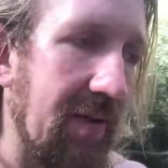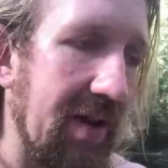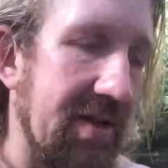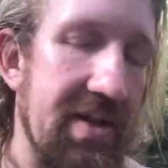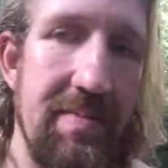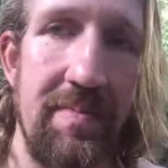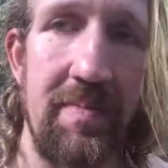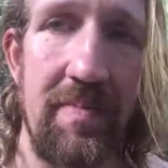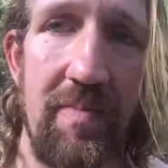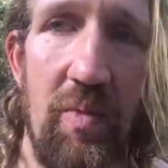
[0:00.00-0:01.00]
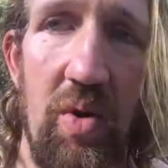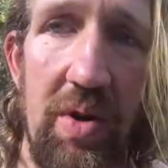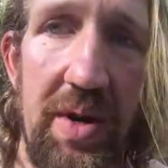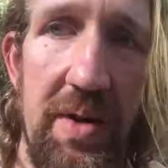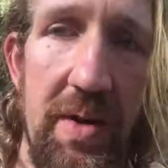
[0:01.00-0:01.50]
had some
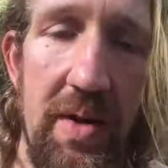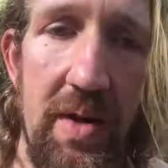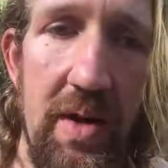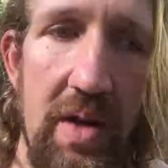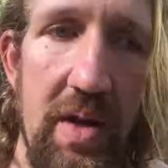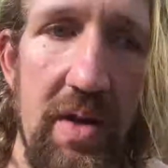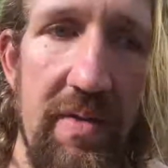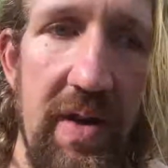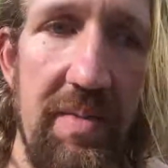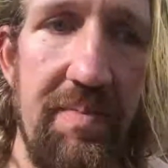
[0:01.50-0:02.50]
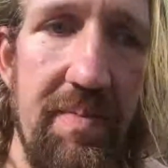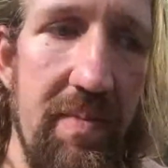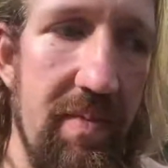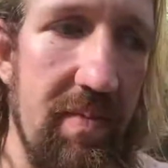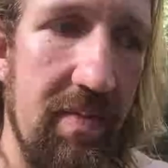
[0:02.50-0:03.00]
water. I've had
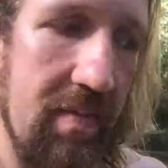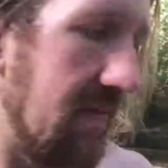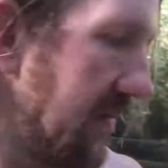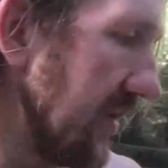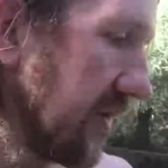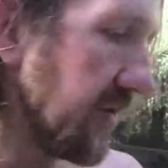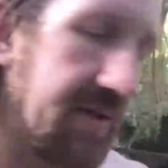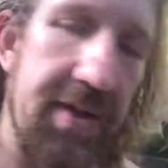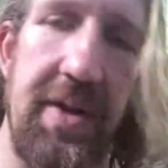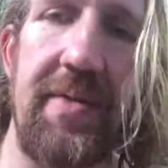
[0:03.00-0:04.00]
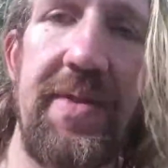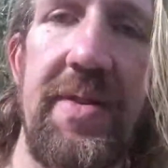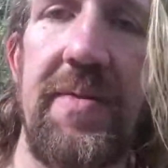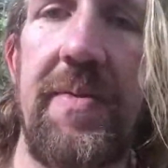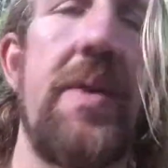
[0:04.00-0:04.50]
a good
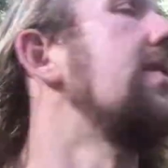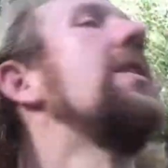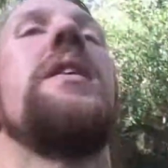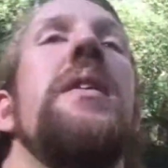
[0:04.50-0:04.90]
serving of